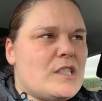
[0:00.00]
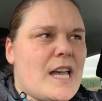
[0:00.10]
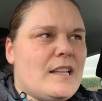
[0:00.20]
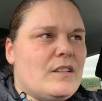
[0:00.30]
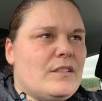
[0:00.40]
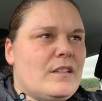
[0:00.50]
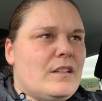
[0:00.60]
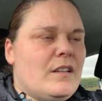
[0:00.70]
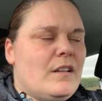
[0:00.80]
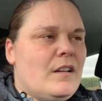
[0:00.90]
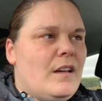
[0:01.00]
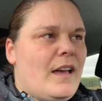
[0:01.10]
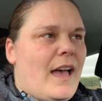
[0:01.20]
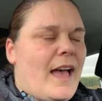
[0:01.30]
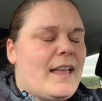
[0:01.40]
talent.
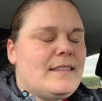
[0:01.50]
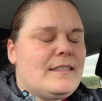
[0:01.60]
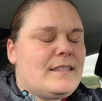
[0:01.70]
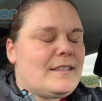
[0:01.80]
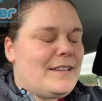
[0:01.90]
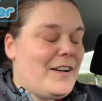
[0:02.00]
And...